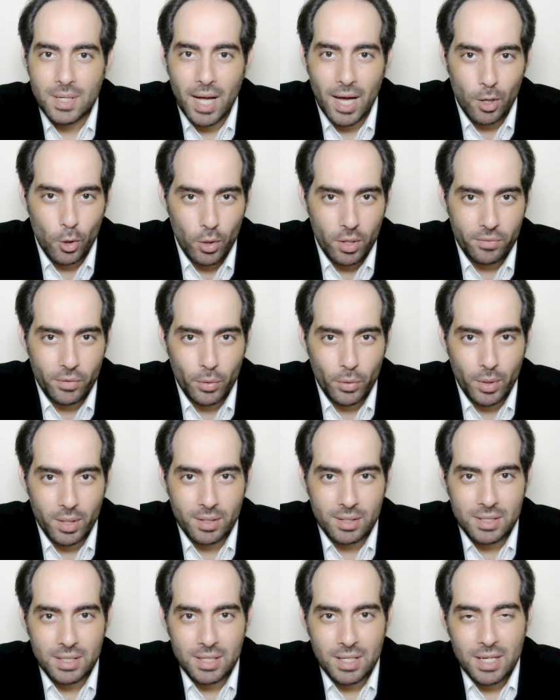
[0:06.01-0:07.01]
Hello everyone.
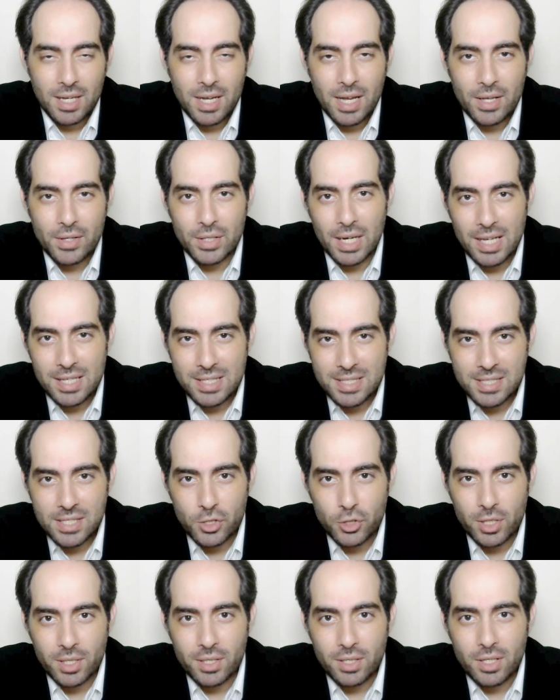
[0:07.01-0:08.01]
In the last
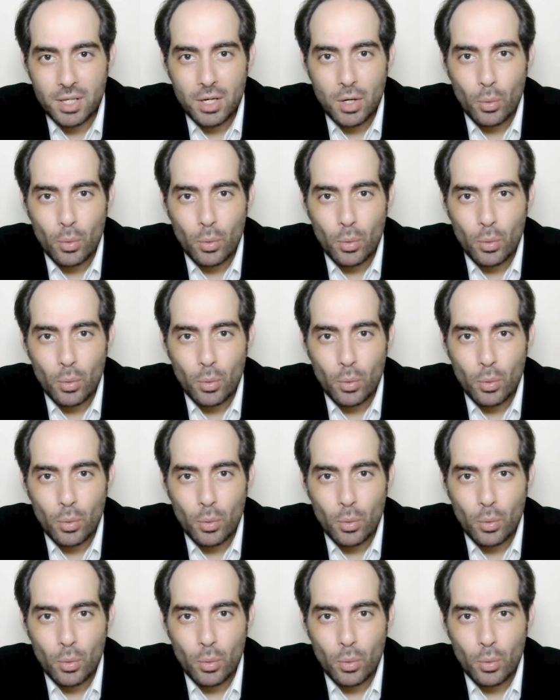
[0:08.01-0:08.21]
session,